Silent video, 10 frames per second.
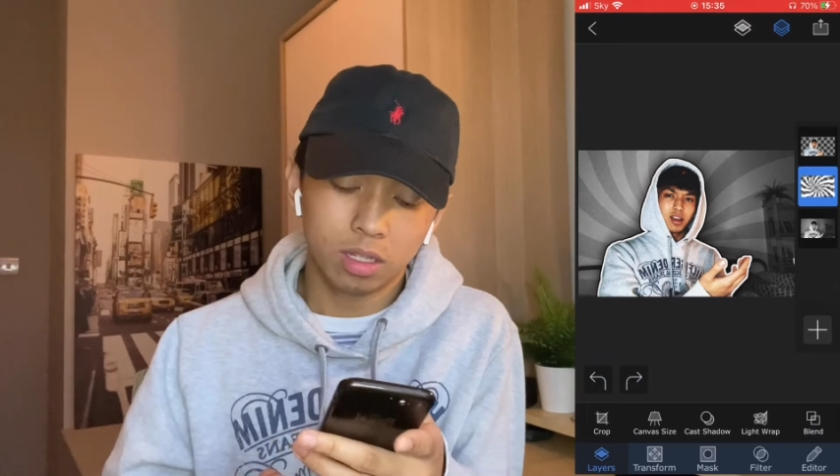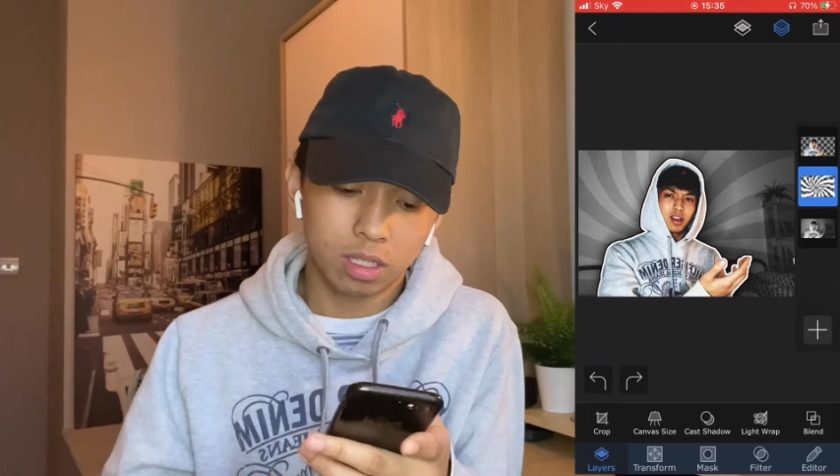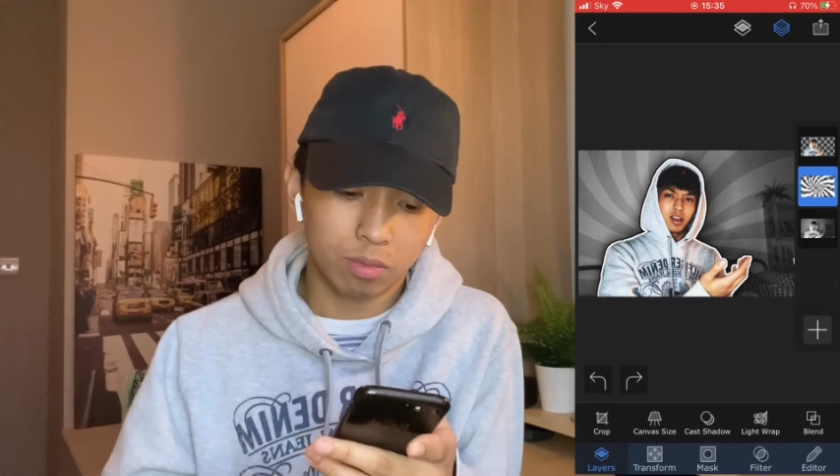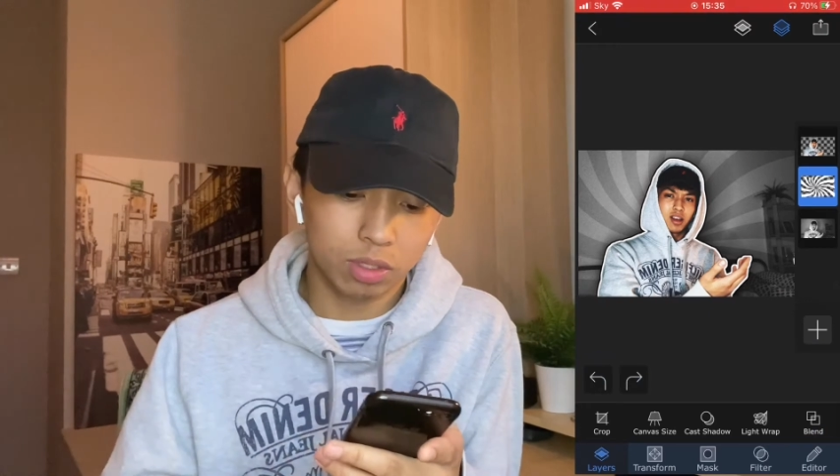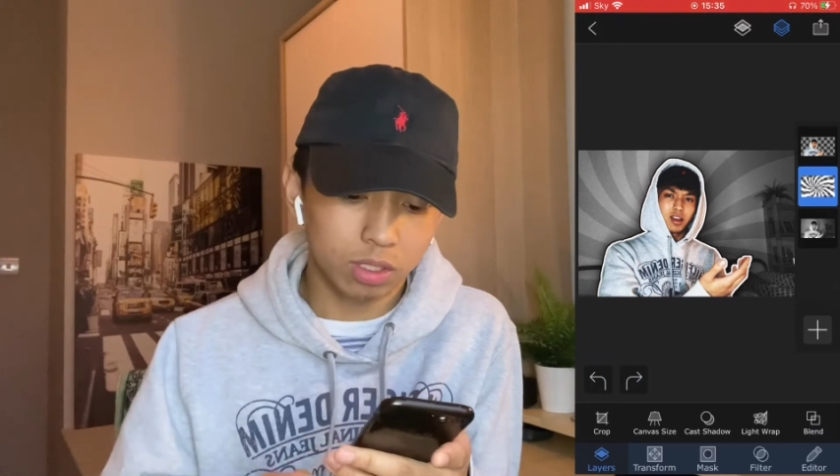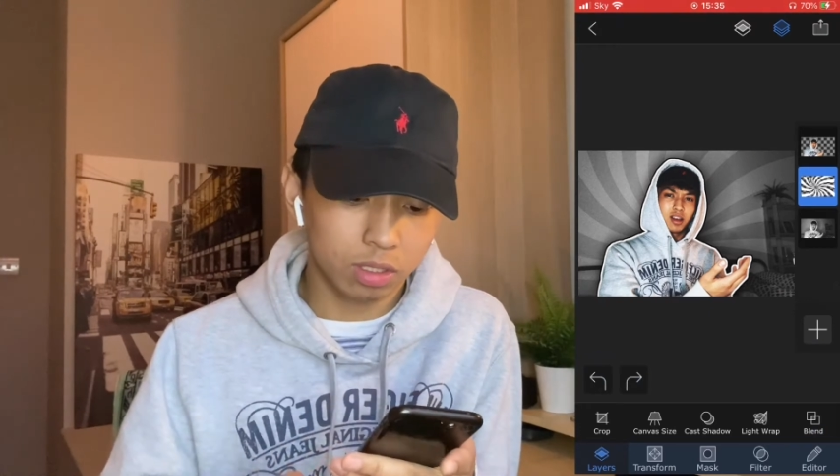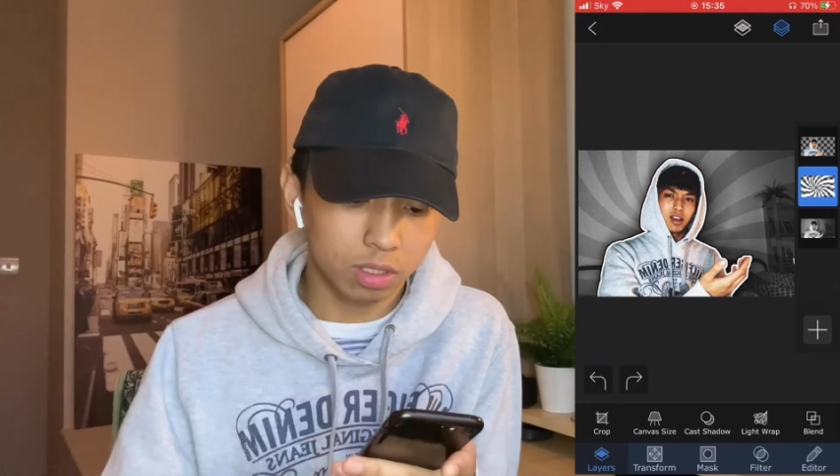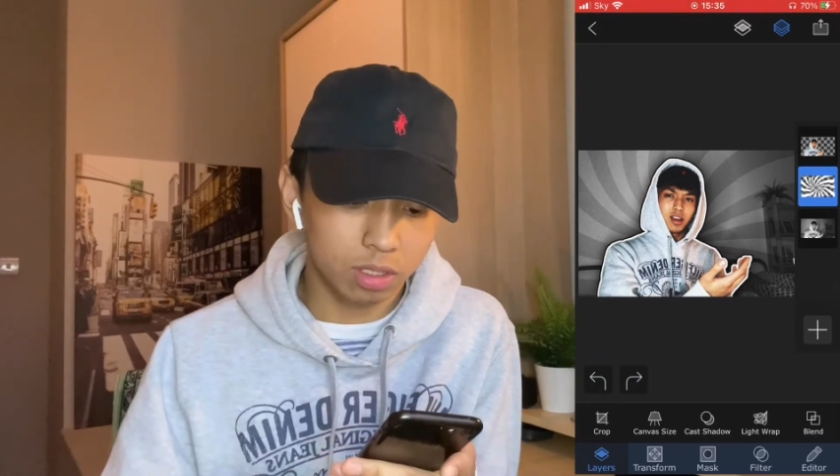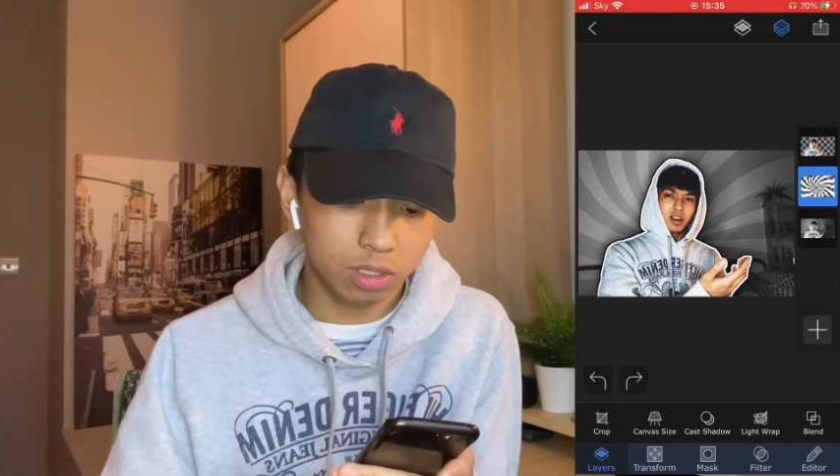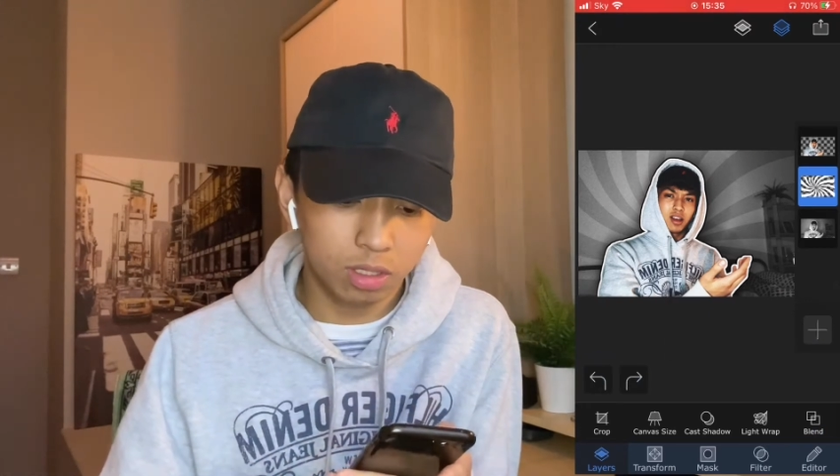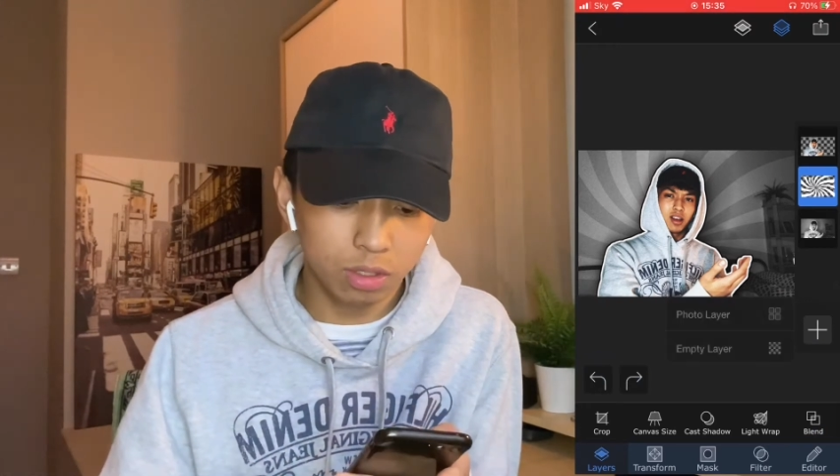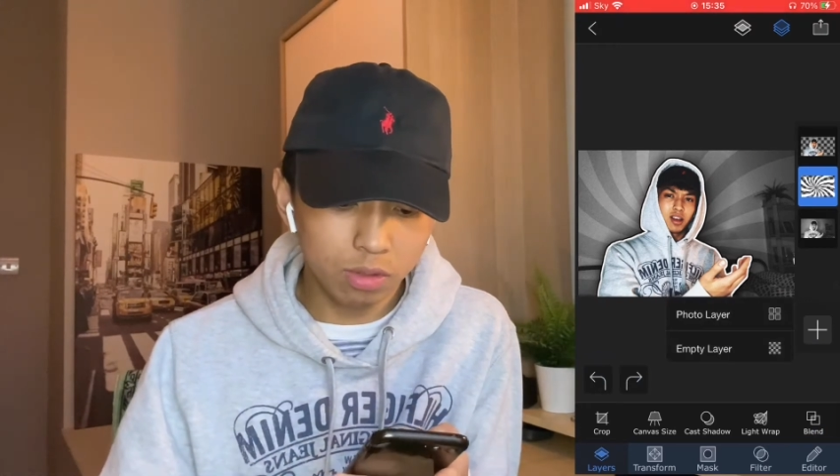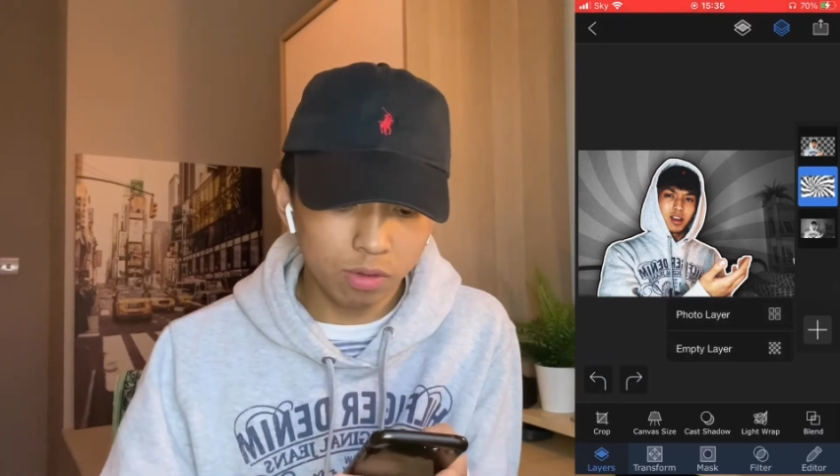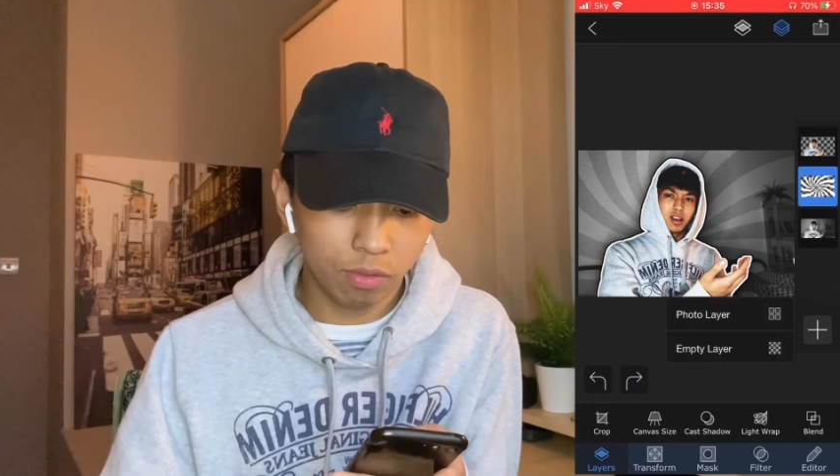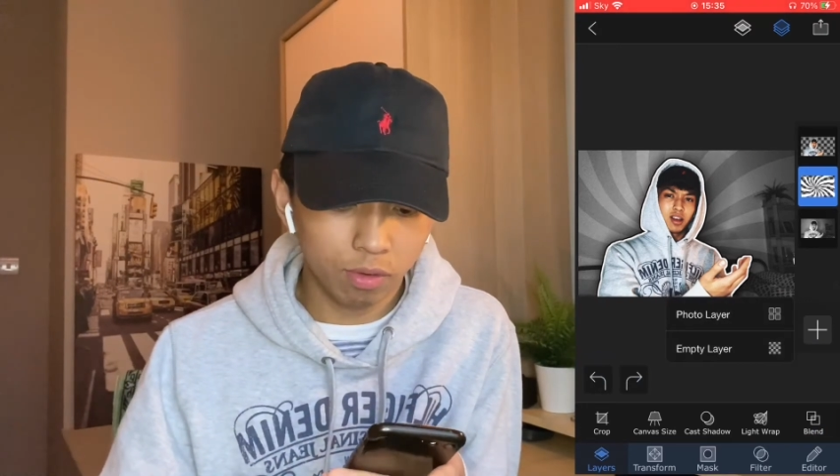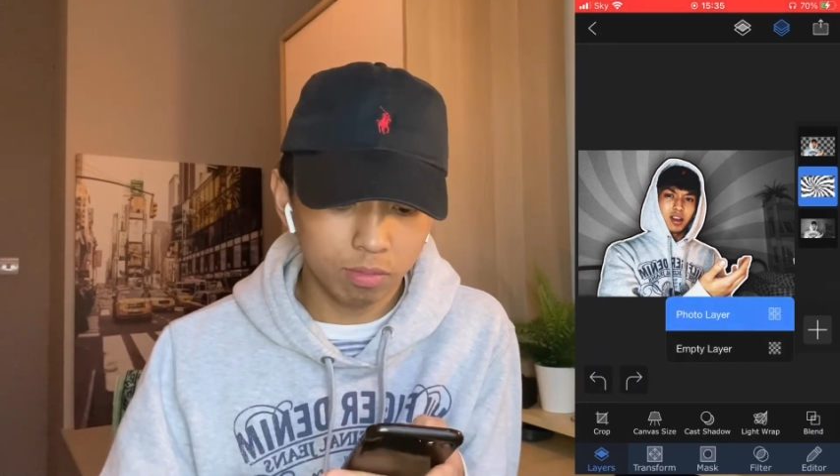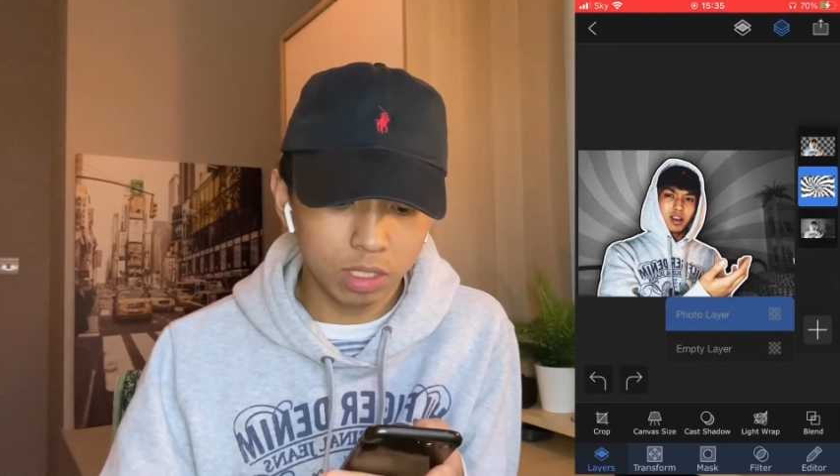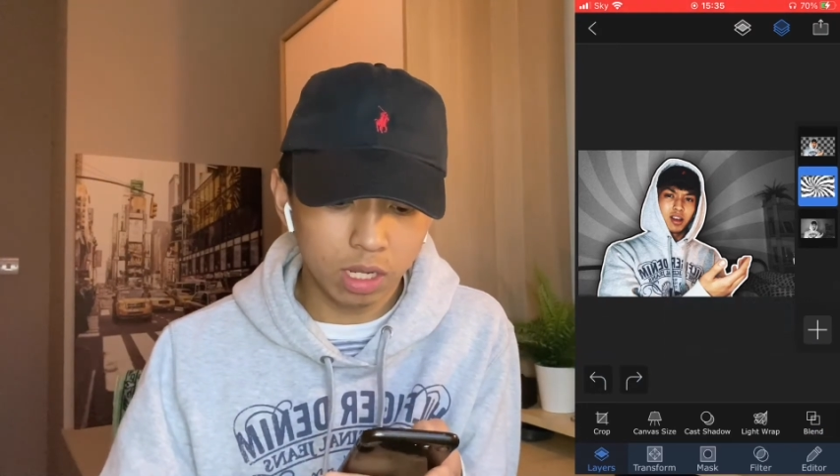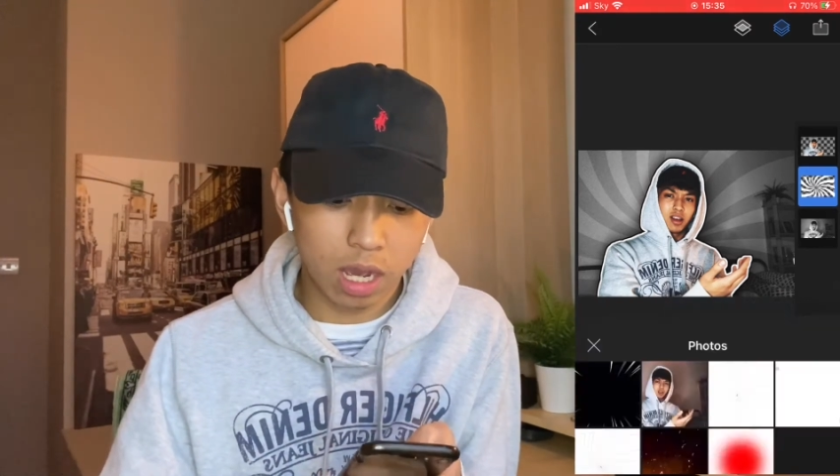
Then what you're gonna do, for me,